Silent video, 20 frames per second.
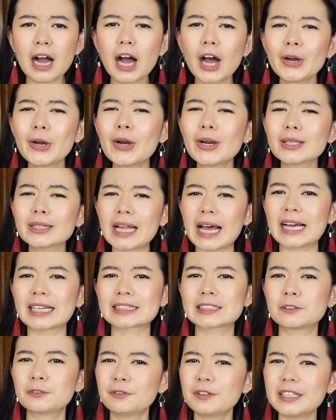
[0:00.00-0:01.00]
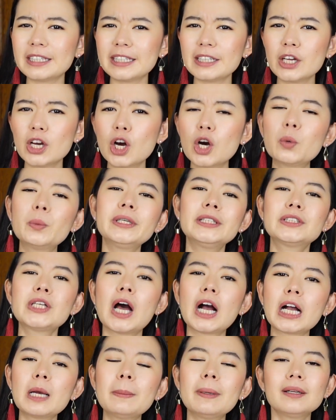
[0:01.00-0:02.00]
our last video, we
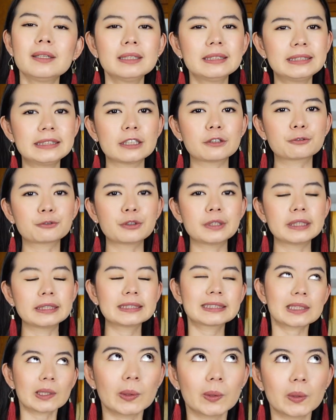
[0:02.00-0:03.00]
talked about a difference,